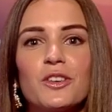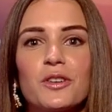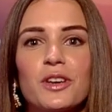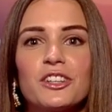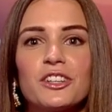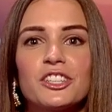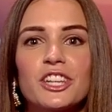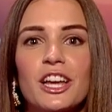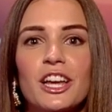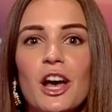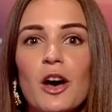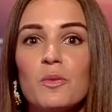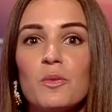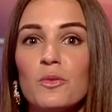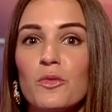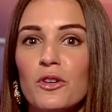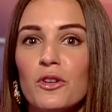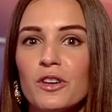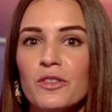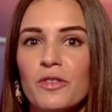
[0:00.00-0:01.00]
You can check
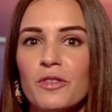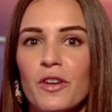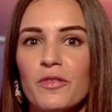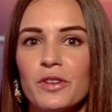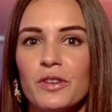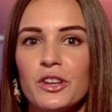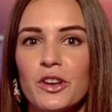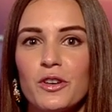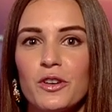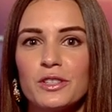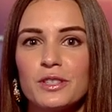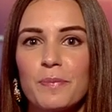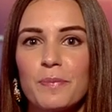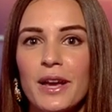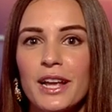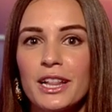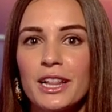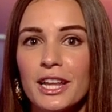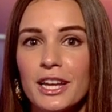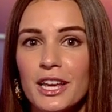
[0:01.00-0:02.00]
out more of our videos
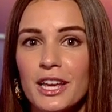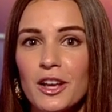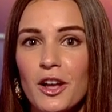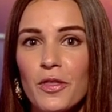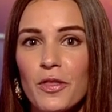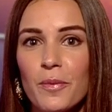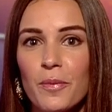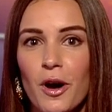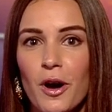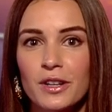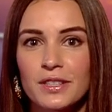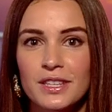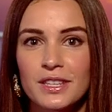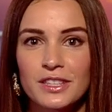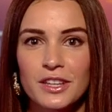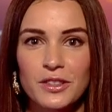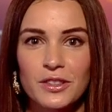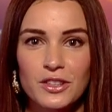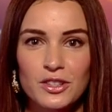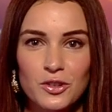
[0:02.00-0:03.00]
by clicking on the
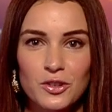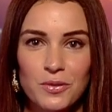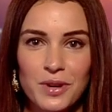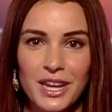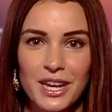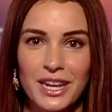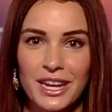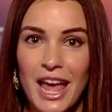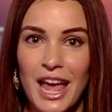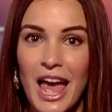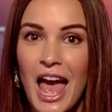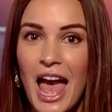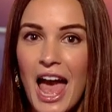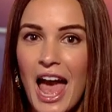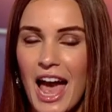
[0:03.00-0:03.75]
boxes on the screen.